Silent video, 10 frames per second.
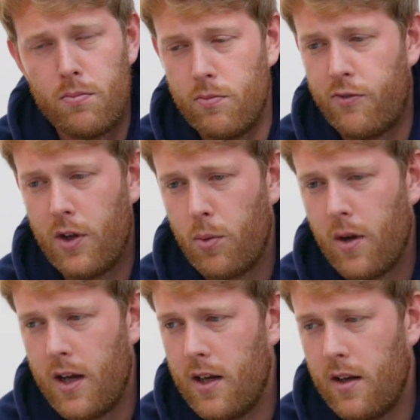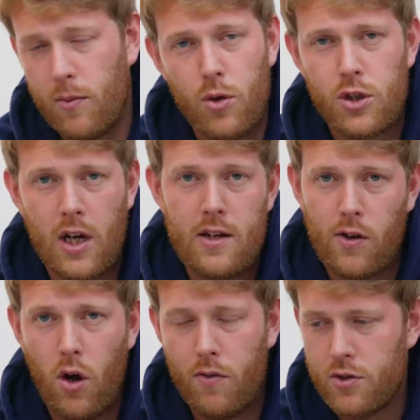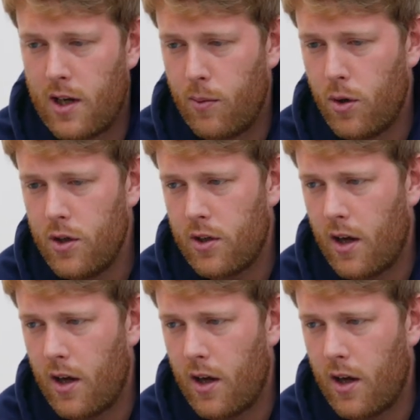fill one in which case I obviously would,